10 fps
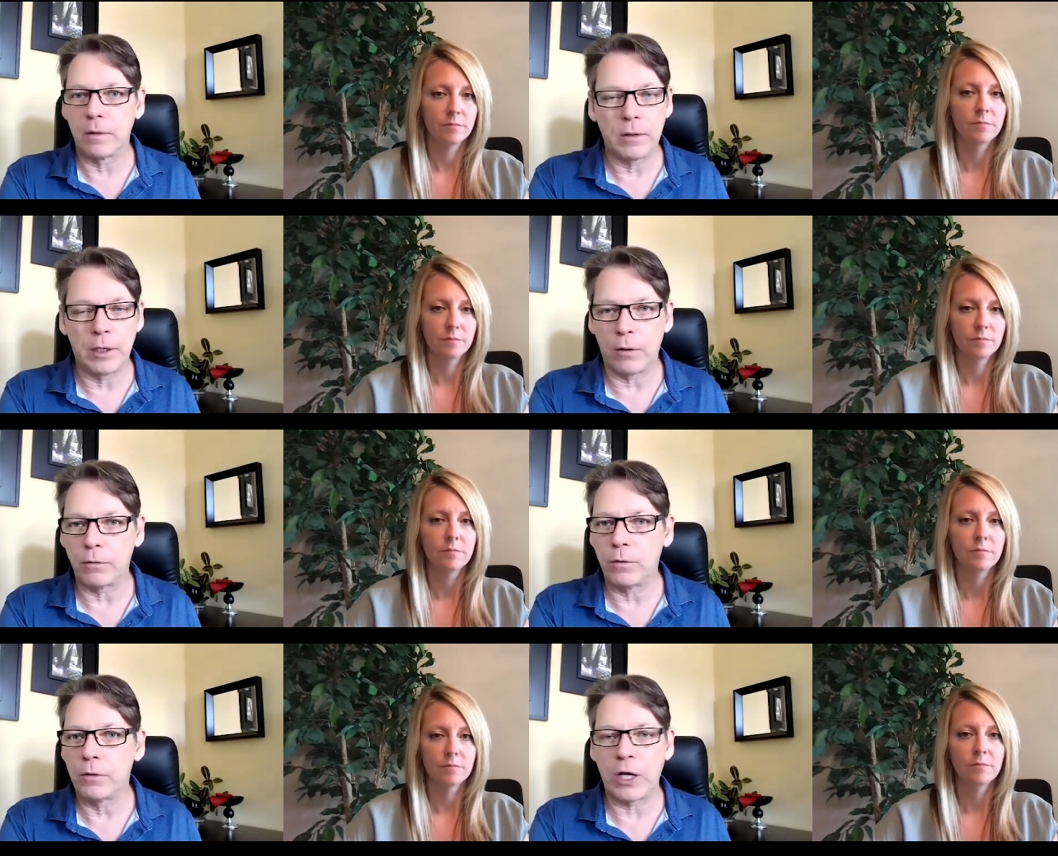Speaker 1: you know,
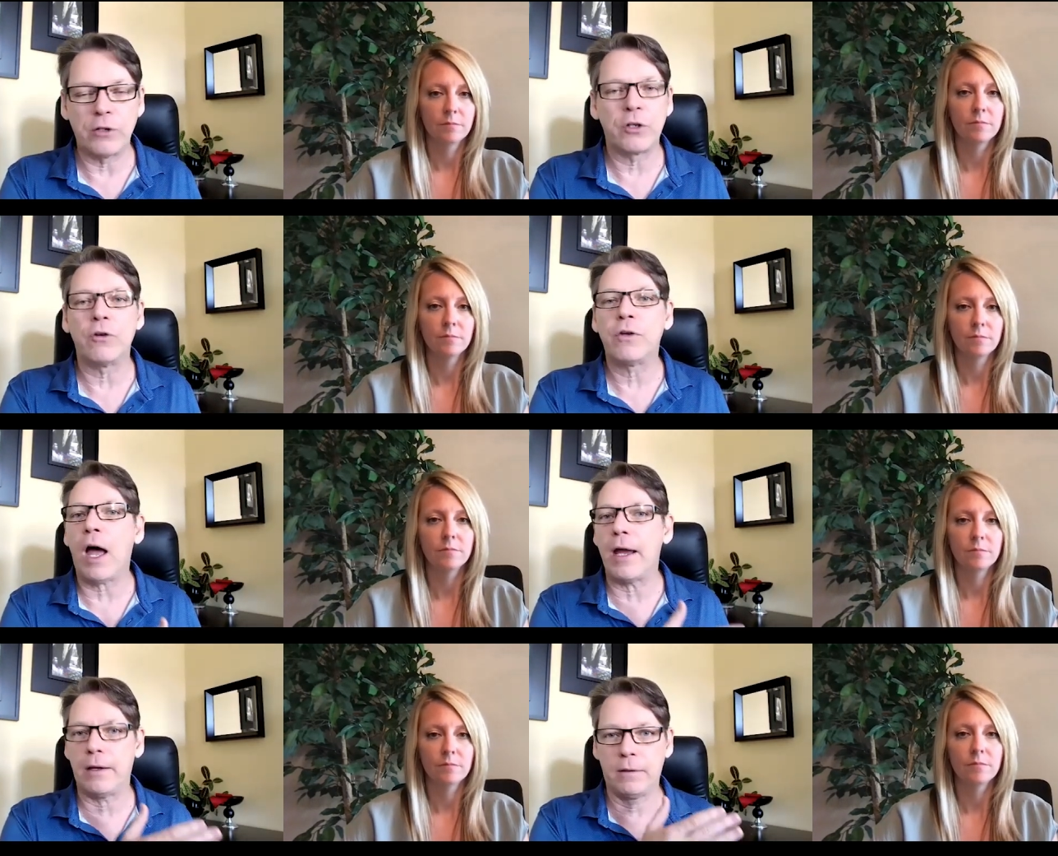changing your
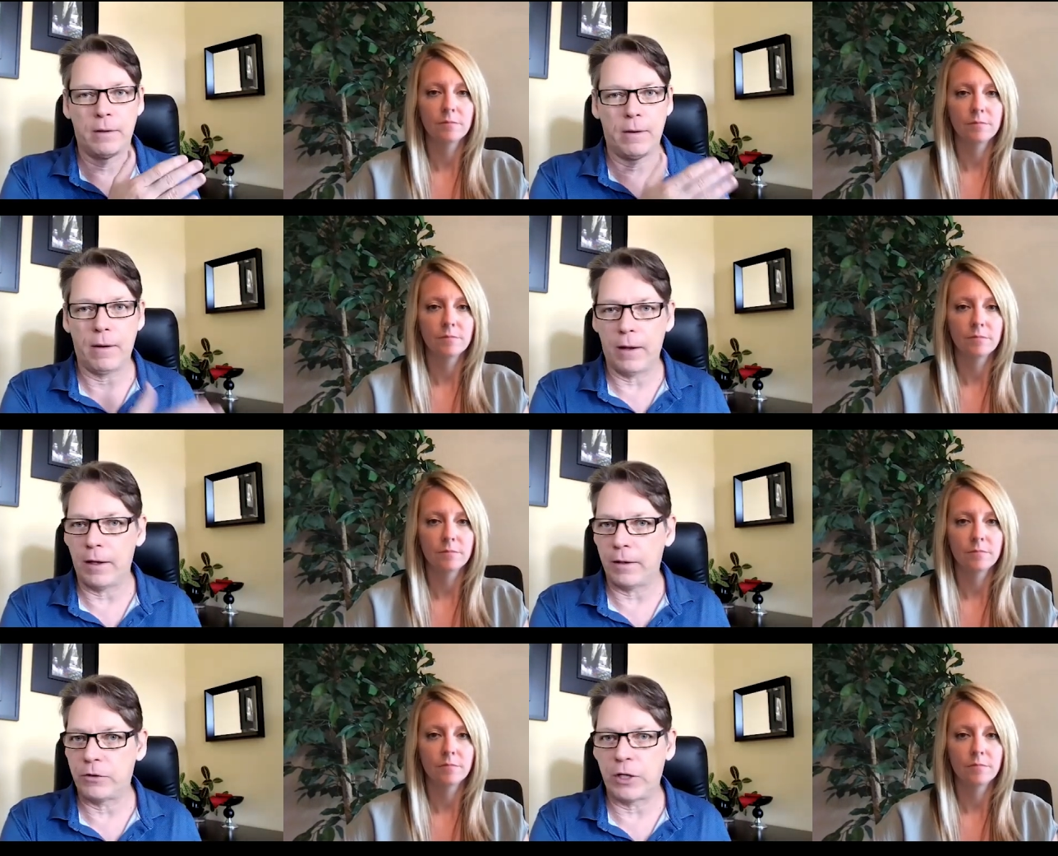diet,
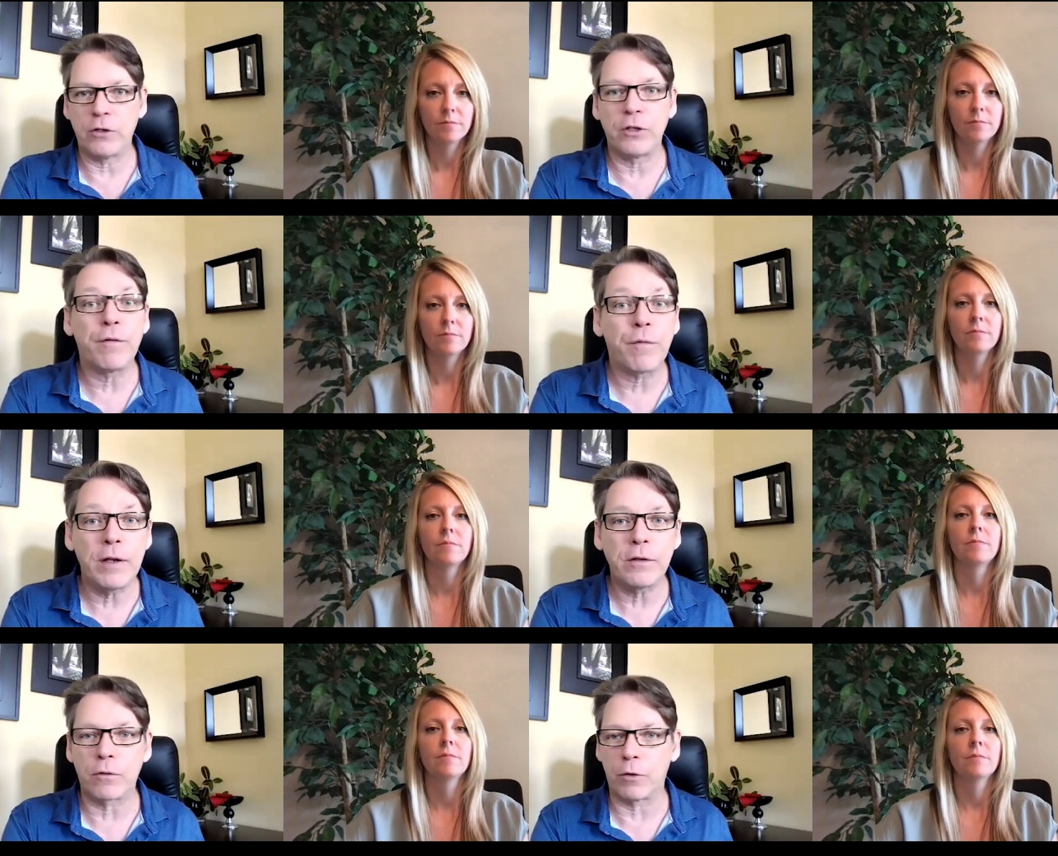uh, changing your
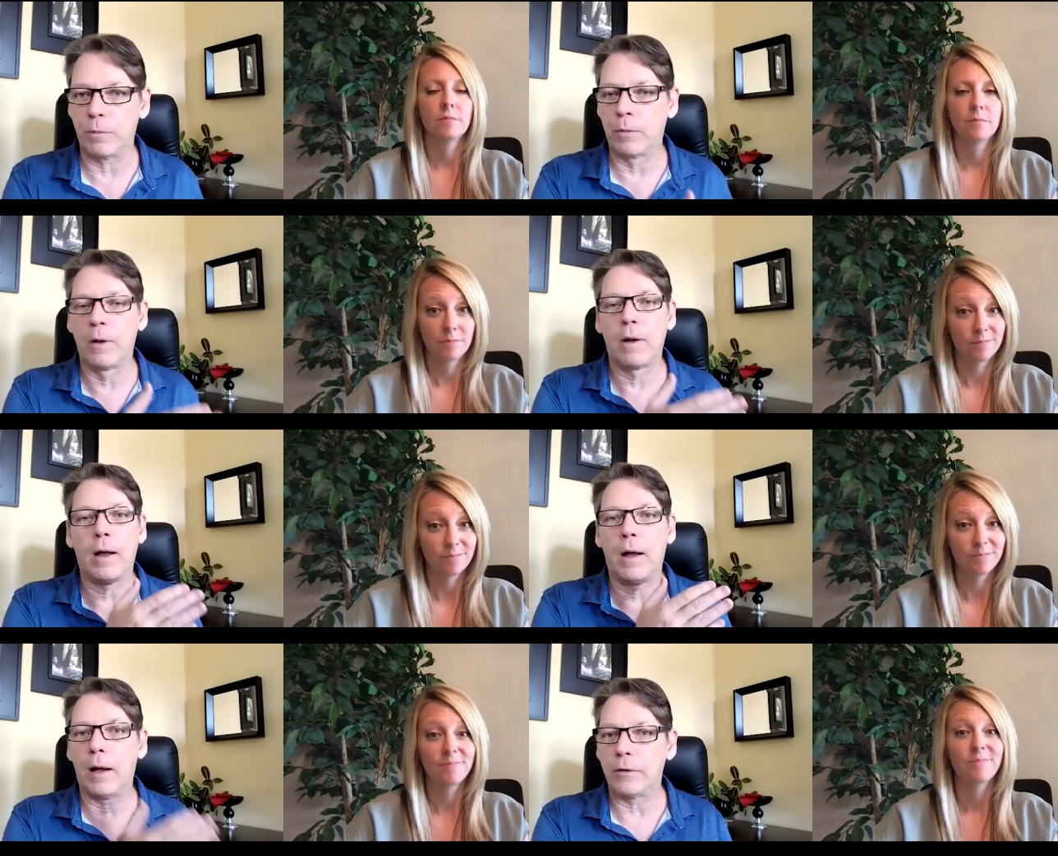friend group,
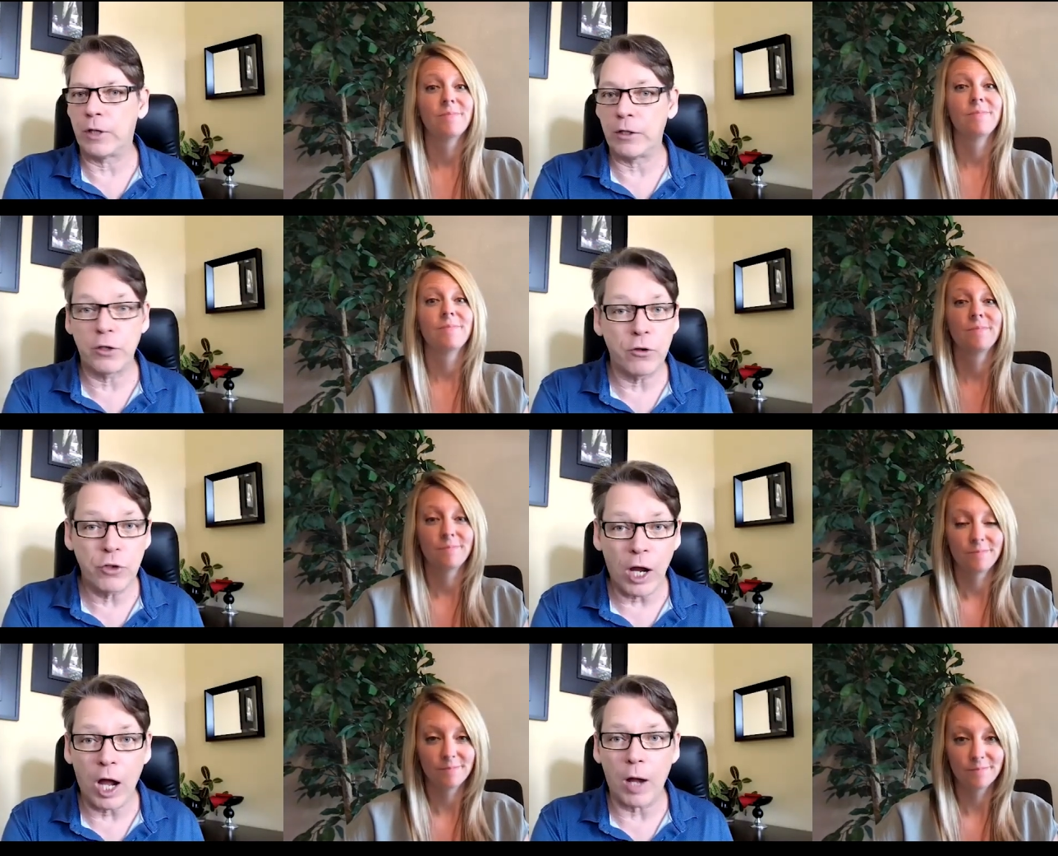uh, changing your
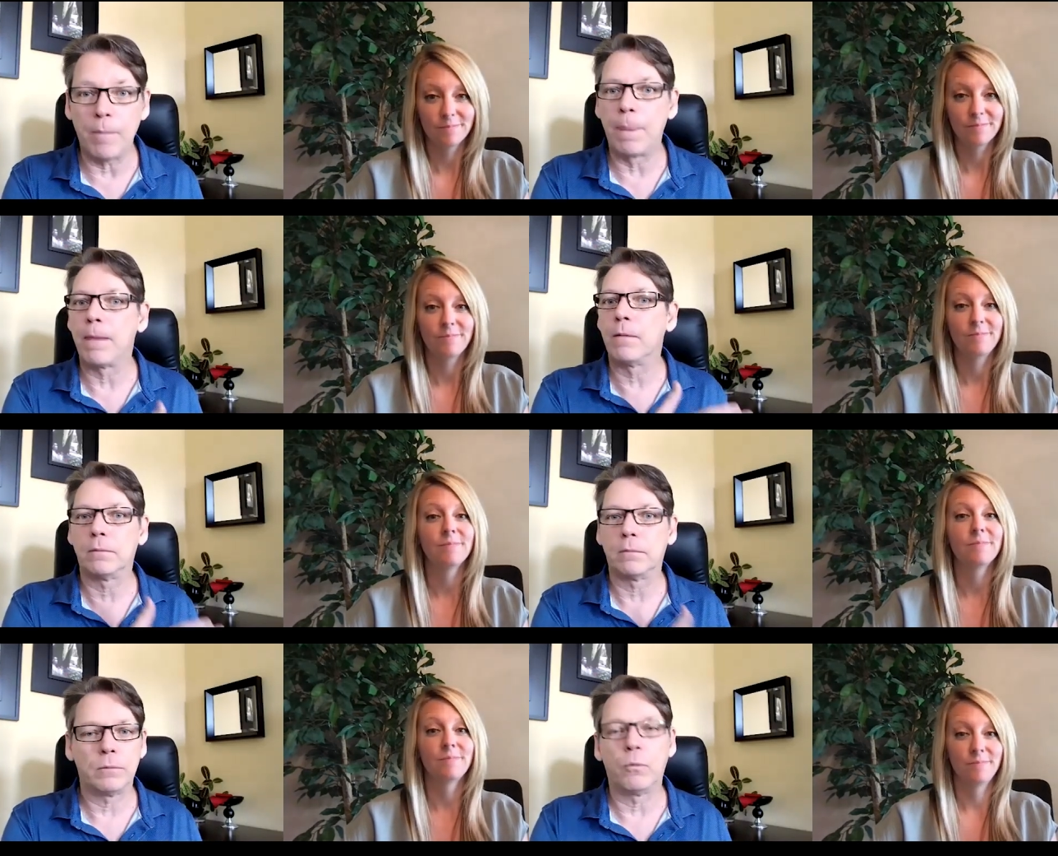job,
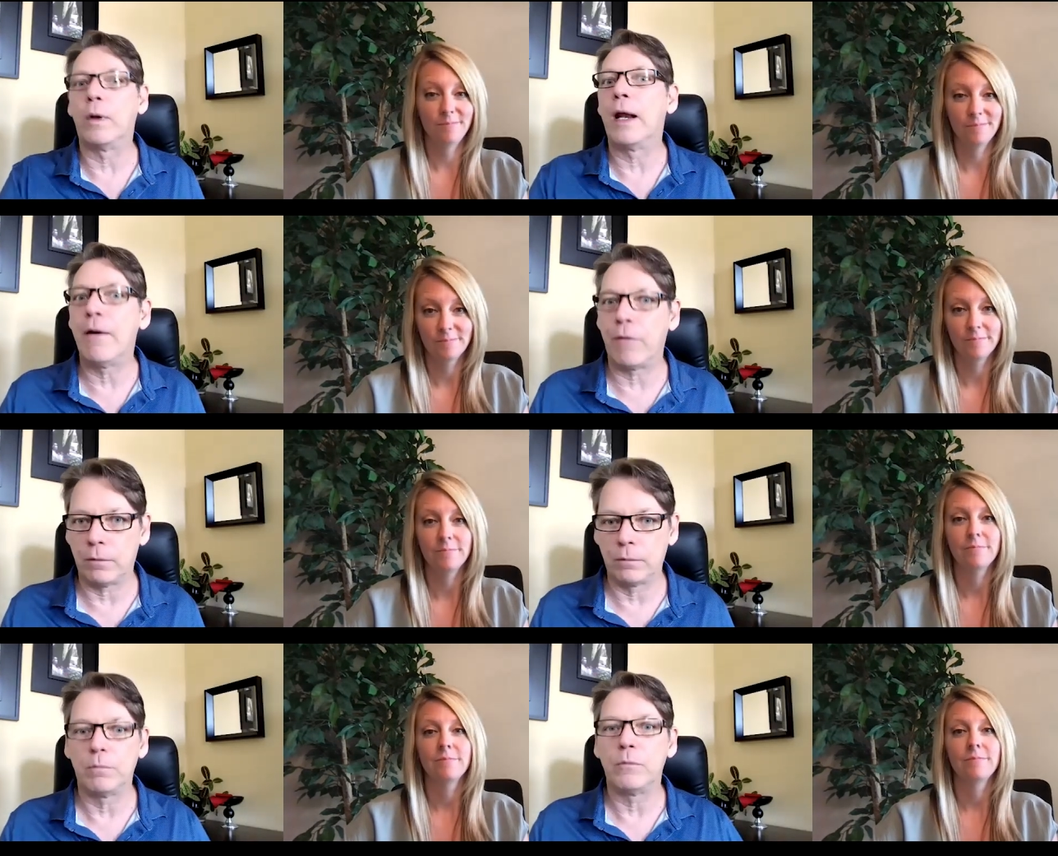mm-hmm. whatever.
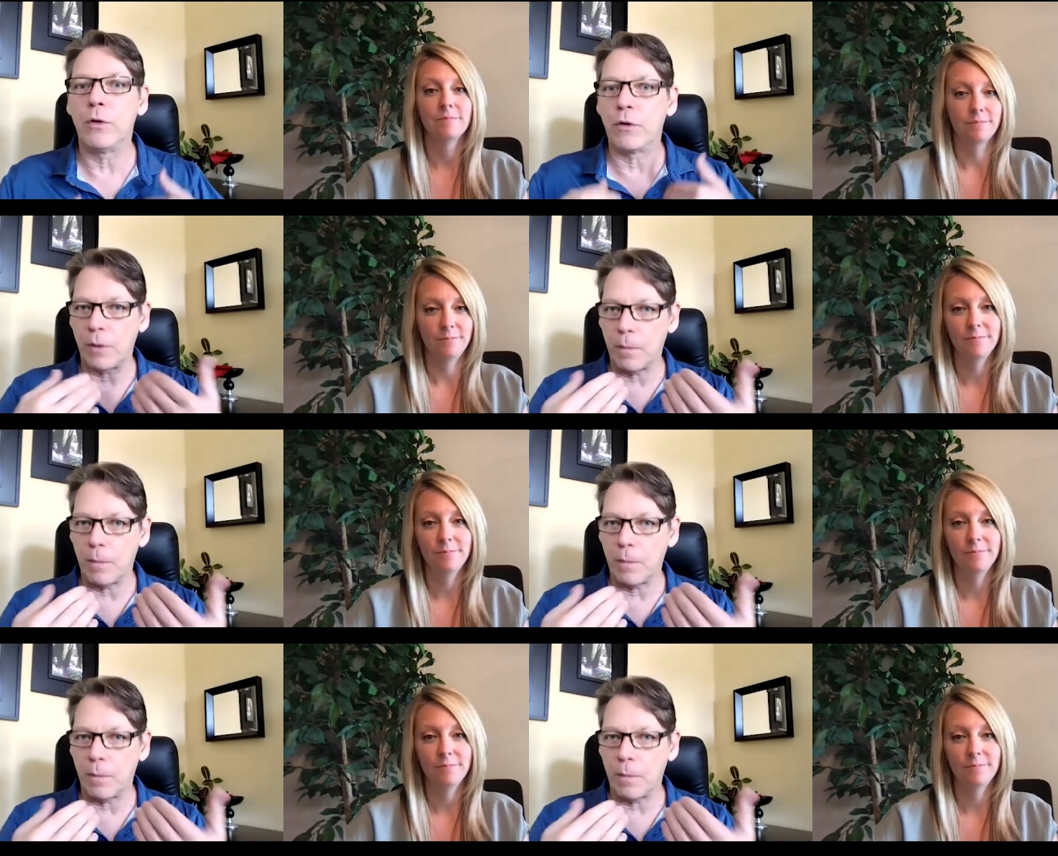You, there's a